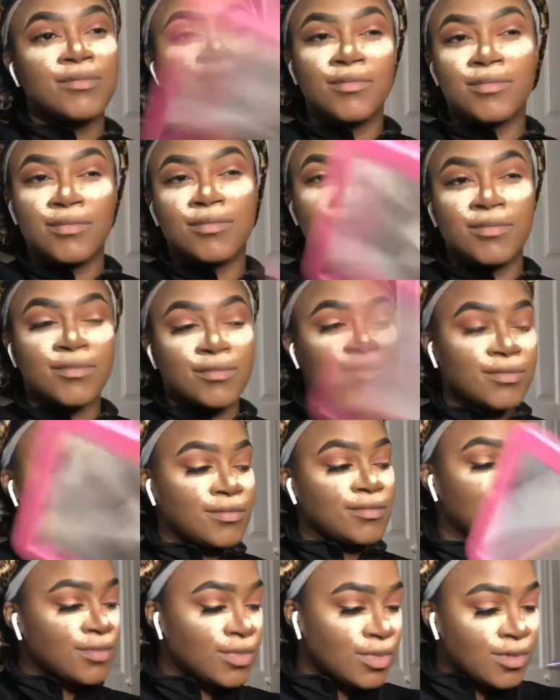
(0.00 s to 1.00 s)
And that is
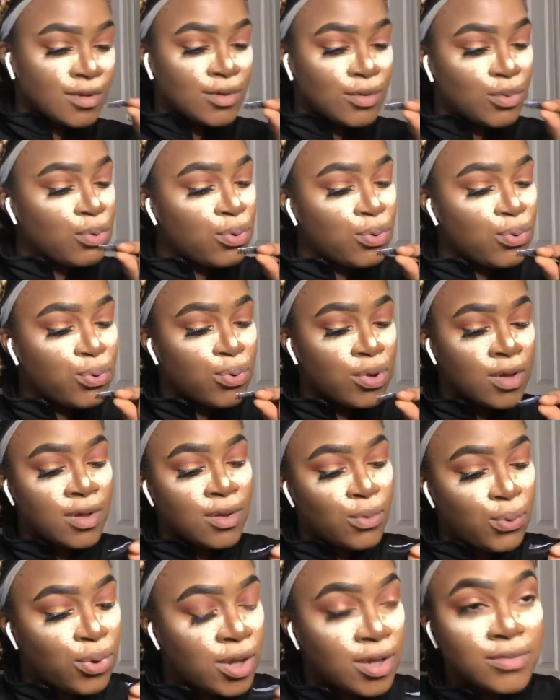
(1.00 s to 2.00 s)
like so important
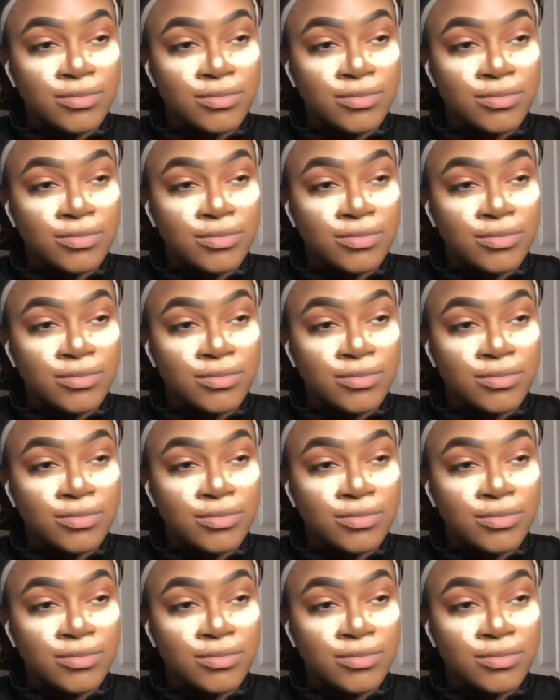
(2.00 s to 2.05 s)
to me.